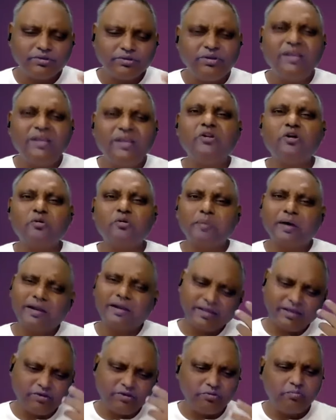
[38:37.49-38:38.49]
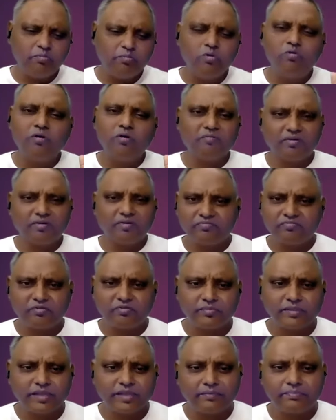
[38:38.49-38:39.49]
You need not bargain. You move away
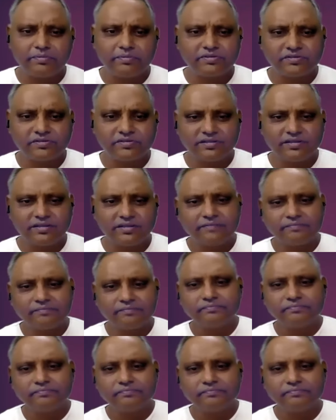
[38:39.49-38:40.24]
from that person then.